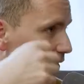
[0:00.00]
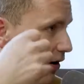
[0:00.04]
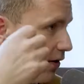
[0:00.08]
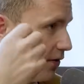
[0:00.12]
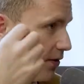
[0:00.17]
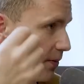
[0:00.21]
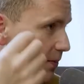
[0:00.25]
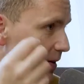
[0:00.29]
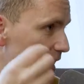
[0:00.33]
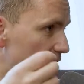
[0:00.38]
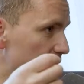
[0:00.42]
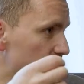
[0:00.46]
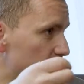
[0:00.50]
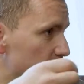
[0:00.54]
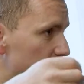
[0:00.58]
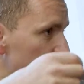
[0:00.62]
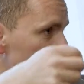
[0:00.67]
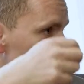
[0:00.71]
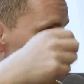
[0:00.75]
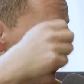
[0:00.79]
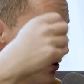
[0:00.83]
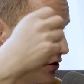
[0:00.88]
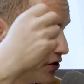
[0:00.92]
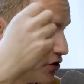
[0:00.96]
of the
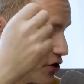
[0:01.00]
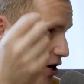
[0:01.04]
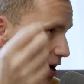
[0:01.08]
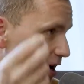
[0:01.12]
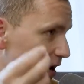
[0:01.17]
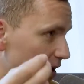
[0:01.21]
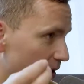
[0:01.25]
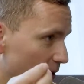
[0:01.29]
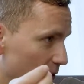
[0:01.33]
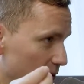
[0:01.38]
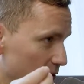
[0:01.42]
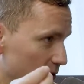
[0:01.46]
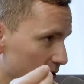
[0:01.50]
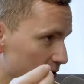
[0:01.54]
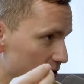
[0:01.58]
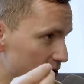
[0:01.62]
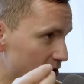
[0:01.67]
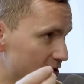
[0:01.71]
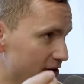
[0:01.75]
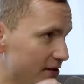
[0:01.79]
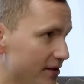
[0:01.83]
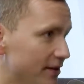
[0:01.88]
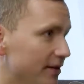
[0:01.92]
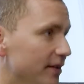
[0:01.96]
managements and the
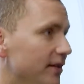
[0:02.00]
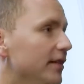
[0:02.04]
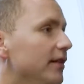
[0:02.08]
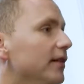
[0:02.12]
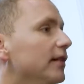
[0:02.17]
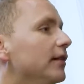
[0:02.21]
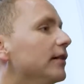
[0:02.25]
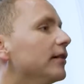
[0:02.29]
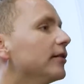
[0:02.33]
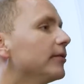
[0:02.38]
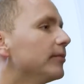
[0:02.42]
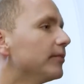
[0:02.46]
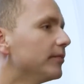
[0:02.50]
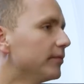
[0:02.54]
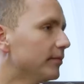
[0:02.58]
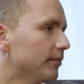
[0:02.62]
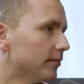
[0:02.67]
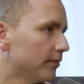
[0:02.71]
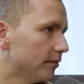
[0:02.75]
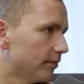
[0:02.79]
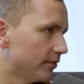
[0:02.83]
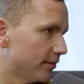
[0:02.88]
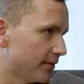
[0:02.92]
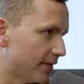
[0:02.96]
shareholders,
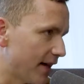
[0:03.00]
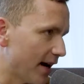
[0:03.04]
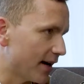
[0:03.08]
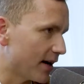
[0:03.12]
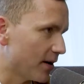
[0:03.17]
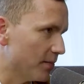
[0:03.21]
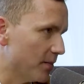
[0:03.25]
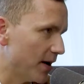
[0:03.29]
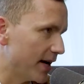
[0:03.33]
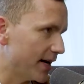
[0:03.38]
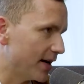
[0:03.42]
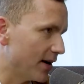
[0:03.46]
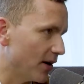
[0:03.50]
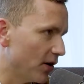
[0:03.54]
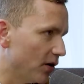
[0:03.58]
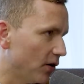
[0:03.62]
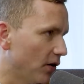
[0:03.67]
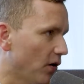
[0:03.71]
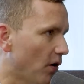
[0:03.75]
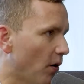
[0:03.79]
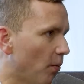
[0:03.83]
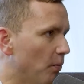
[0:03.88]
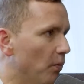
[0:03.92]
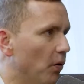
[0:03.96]
that can make it a
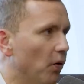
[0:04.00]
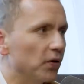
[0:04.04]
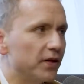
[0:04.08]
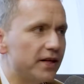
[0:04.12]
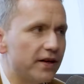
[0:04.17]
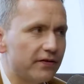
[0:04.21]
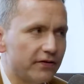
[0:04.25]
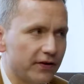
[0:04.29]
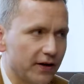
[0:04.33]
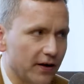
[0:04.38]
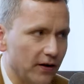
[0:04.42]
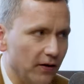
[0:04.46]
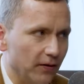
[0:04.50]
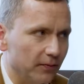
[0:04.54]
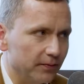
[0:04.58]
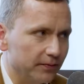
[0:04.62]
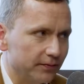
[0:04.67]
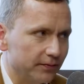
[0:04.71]
lot more difficult.